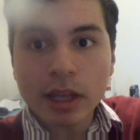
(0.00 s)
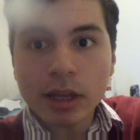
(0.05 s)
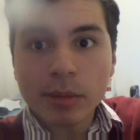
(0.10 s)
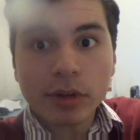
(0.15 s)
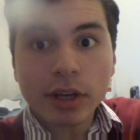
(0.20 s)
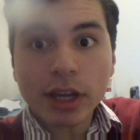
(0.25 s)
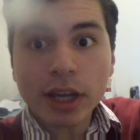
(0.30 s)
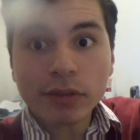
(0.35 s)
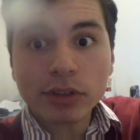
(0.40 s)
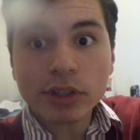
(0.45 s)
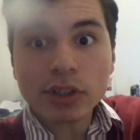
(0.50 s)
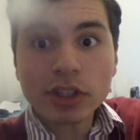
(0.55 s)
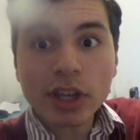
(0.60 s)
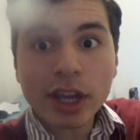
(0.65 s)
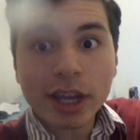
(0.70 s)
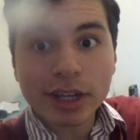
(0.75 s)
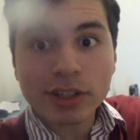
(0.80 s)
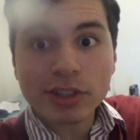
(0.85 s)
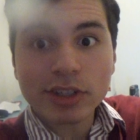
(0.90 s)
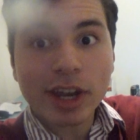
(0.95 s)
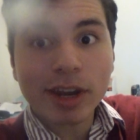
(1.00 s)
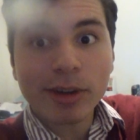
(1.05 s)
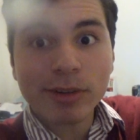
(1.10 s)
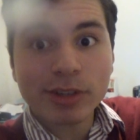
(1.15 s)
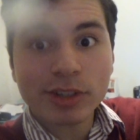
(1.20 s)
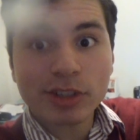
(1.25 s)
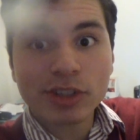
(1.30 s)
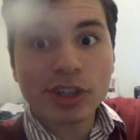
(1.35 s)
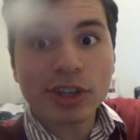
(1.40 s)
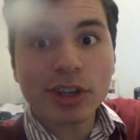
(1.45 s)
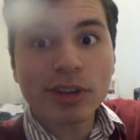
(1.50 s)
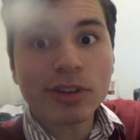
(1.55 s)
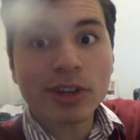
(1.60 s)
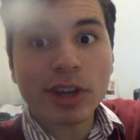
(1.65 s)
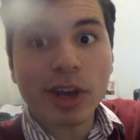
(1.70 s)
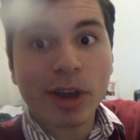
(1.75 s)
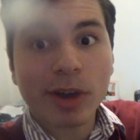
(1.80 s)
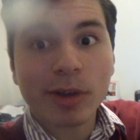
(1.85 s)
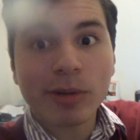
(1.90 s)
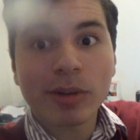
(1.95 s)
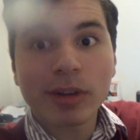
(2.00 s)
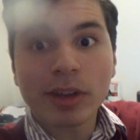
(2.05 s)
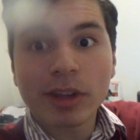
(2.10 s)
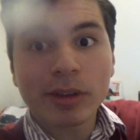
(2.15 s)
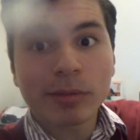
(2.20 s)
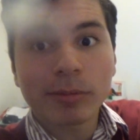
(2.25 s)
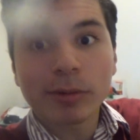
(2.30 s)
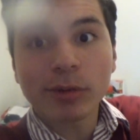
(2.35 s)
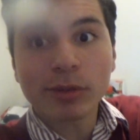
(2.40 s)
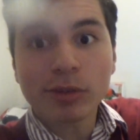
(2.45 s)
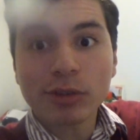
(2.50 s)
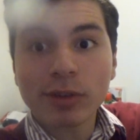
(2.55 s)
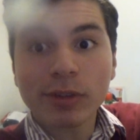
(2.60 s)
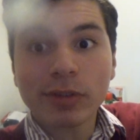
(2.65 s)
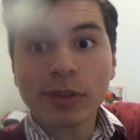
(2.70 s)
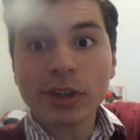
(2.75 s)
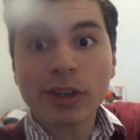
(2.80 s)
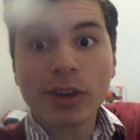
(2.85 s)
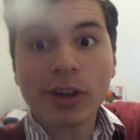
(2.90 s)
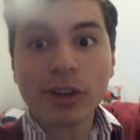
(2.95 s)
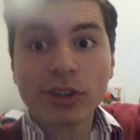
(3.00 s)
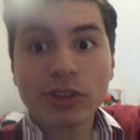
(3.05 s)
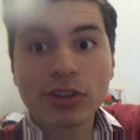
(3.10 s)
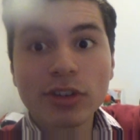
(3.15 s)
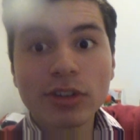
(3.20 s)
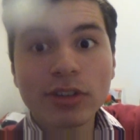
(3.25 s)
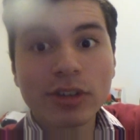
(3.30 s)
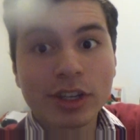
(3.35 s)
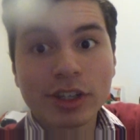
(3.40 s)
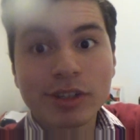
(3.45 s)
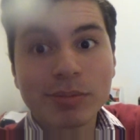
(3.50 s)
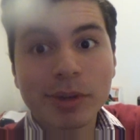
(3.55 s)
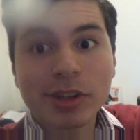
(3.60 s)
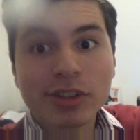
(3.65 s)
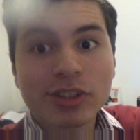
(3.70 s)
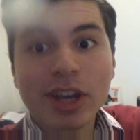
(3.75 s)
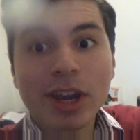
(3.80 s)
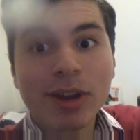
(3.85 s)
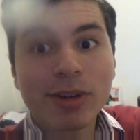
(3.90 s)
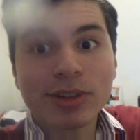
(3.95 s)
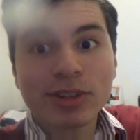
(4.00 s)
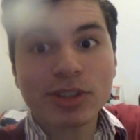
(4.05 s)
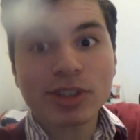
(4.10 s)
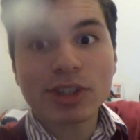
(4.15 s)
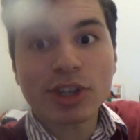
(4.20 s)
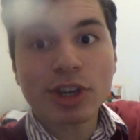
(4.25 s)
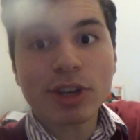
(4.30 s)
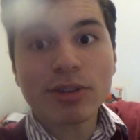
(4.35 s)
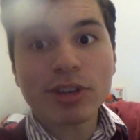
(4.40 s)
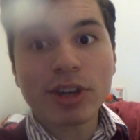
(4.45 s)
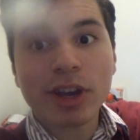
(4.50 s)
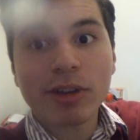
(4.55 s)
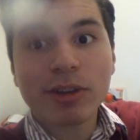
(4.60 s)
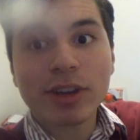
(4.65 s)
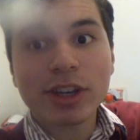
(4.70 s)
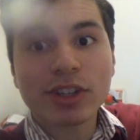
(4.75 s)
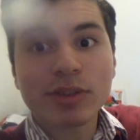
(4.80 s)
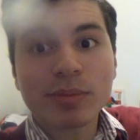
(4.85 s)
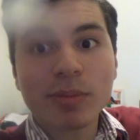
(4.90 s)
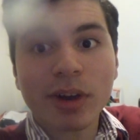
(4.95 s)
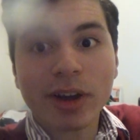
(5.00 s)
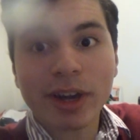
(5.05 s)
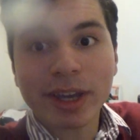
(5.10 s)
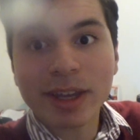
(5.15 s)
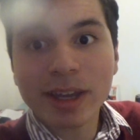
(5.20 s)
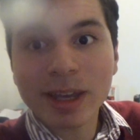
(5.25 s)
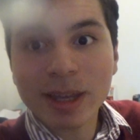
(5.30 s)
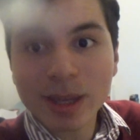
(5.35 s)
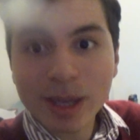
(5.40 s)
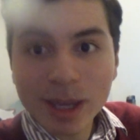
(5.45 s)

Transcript: but I have to say Terence Cuneo not sure if you guys knew this but Terence Cuneo is my